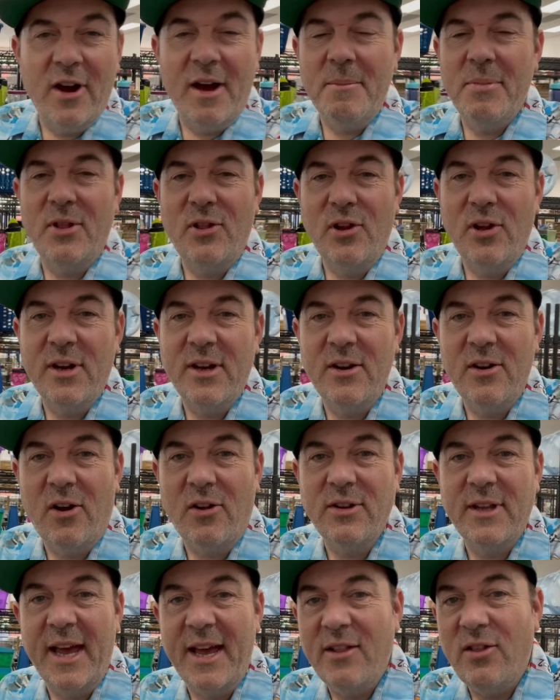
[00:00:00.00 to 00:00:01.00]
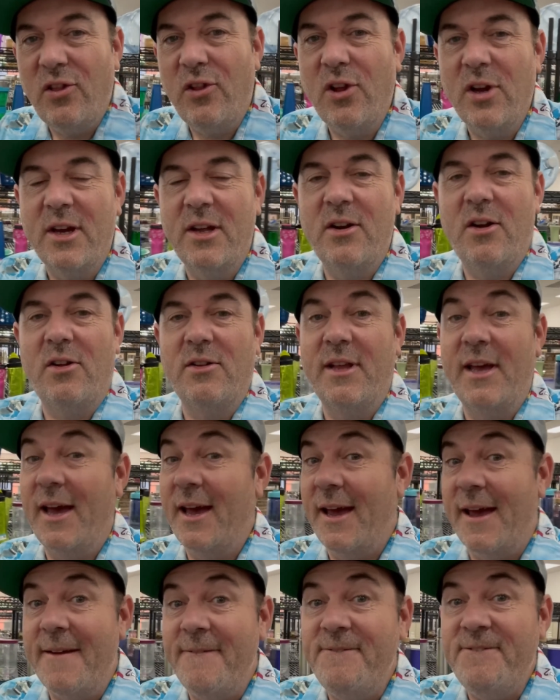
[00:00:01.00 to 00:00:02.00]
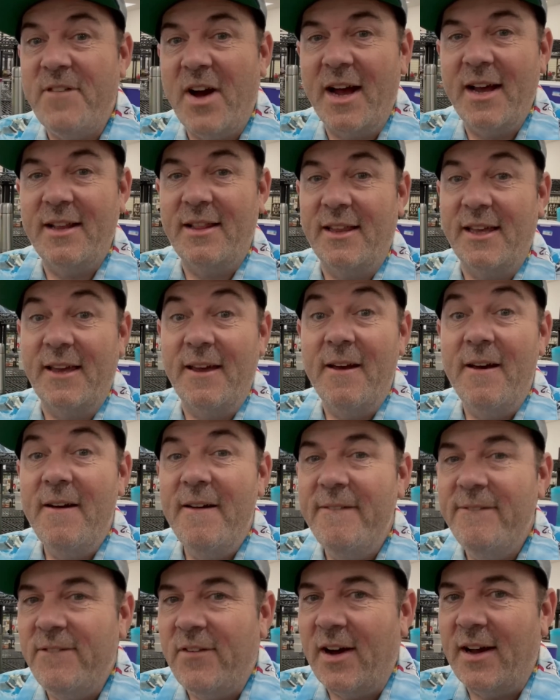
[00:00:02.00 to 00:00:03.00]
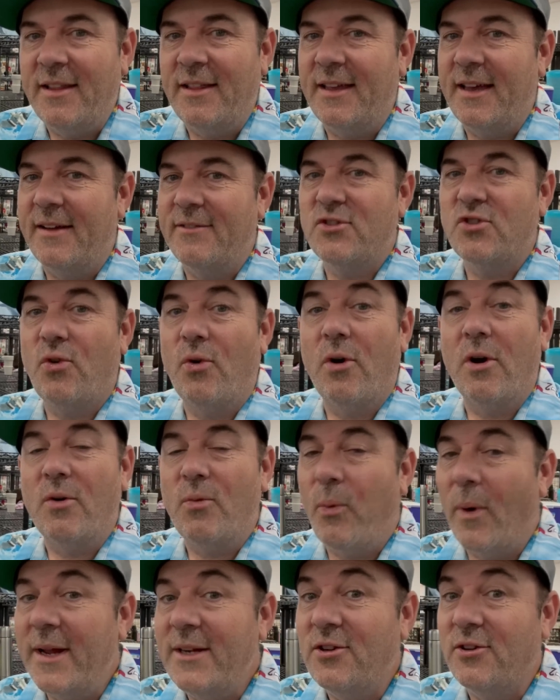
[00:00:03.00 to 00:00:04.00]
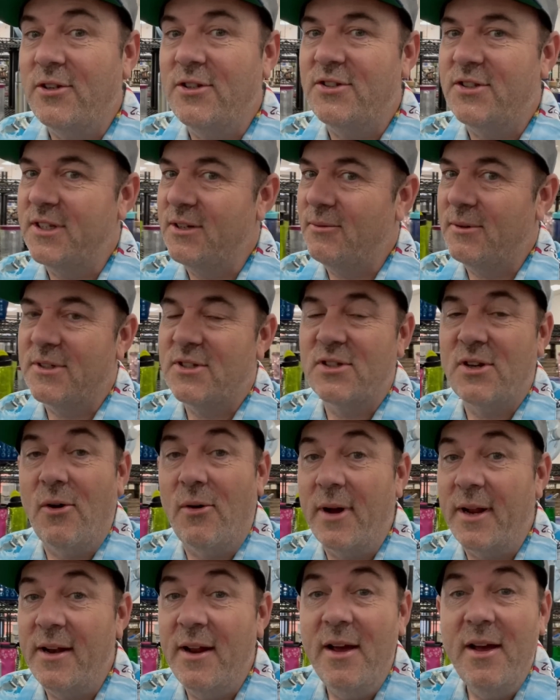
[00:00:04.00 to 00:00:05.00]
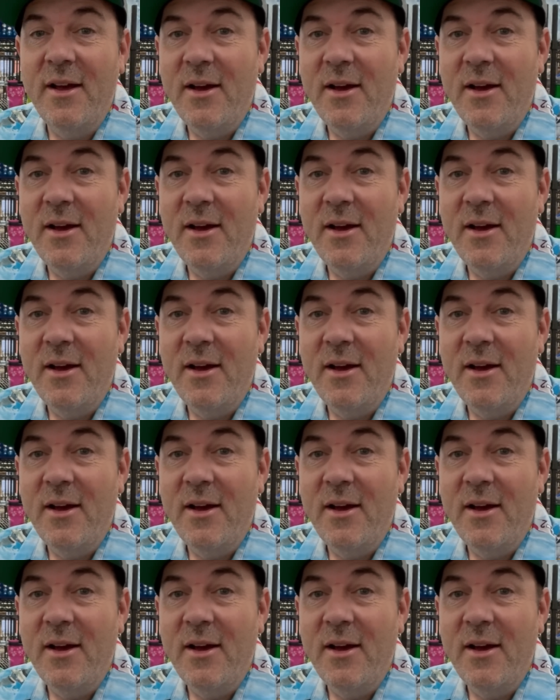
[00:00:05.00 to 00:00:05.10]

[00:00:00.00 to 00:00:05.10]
I've been looking all day, looking all day, and finally, finally I've scored. Wait till you see what's going.